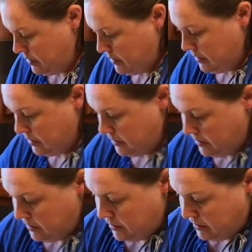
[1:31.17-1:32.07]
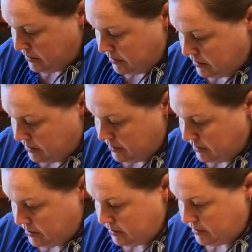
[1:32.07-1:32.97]

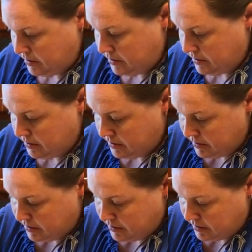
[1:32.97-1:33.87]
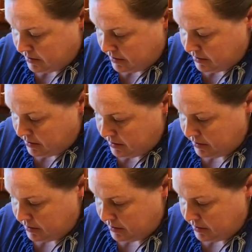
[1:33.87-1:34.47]
No one is speaking in this clip.